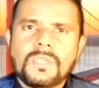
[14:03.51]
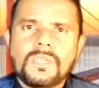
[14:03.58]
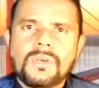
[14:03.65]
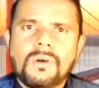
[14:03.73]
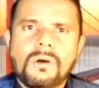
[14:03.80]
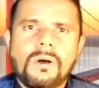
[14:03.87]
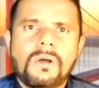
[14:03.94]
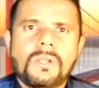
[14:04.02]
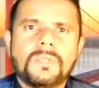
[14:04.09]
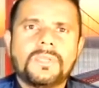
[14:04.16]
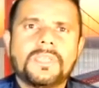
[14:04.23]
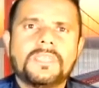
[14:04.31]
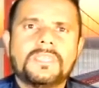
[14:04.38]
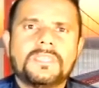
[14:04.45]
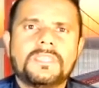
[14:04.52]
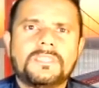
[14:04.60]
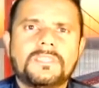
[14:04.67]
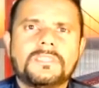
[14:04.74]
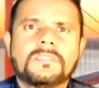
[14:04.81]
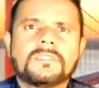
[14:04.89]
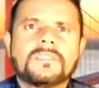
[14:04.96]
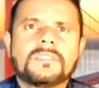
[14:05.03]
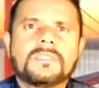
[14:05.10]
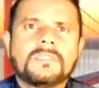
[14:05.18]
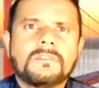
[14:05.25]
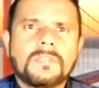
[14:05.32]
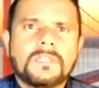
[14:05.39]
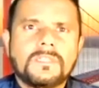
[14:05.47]
all you can just
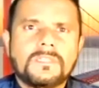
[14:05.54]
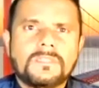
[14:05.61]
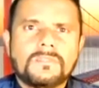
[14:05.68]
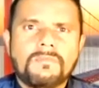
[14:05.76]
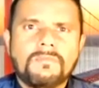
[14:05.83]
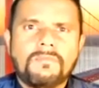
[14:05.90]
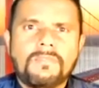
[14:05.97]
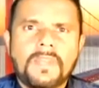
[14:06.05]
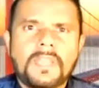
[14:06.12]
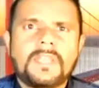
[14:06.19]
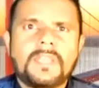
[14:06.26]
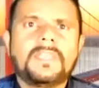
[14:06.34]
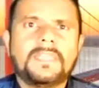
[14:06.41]
very